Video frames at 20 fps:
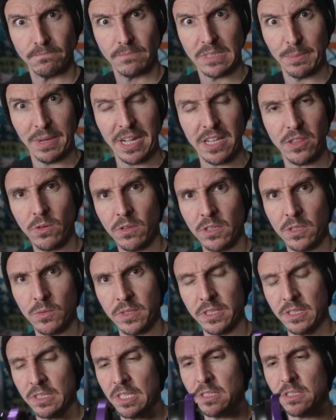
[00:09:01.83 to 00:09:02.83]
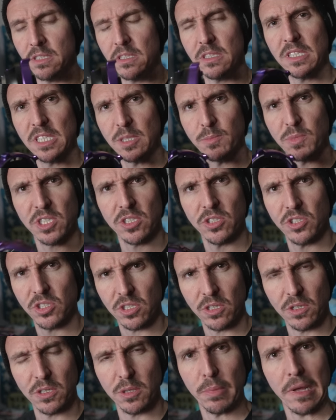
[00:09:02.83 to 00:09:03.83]
Am I the only one that seems
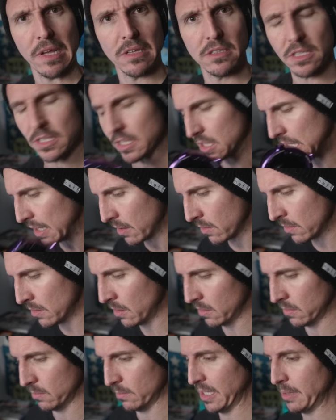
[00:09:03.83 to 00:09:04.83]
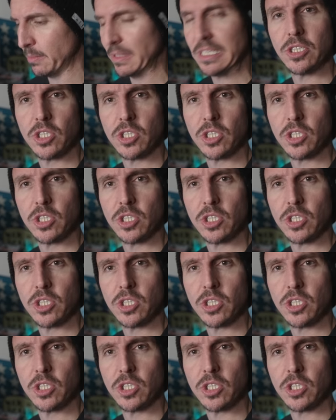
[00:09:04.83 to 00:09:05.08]
concerned about this? I don't know, maybe